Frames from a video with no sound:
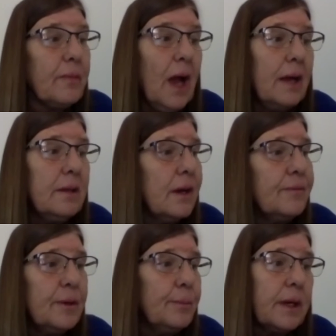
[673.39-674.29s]
I
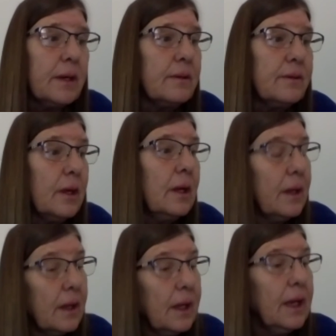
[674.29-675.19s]
loved him because
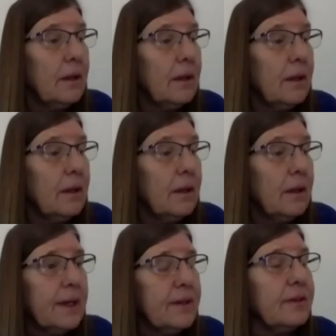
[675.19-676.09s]
he loved Winn
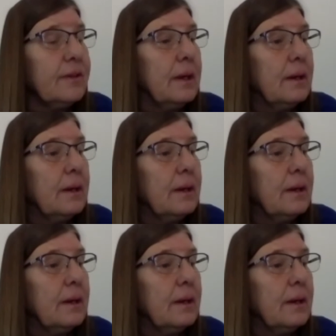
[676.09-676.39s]
Dixie.